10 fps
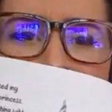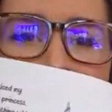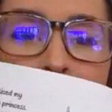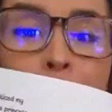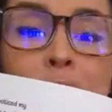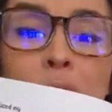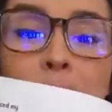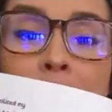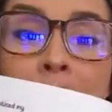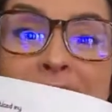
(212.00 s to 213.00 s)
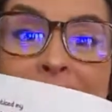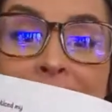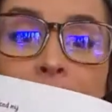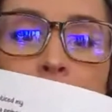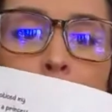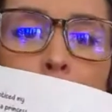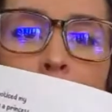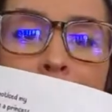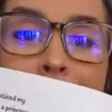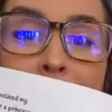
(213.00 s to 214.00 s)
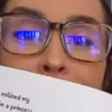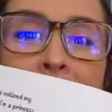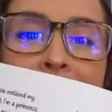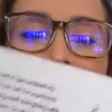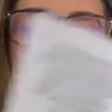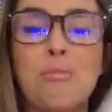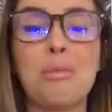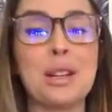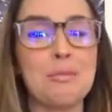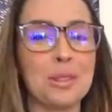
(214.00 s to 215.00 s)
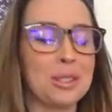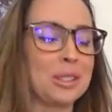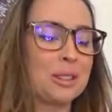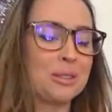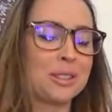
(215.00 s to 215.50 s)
So this crown is in the printables too.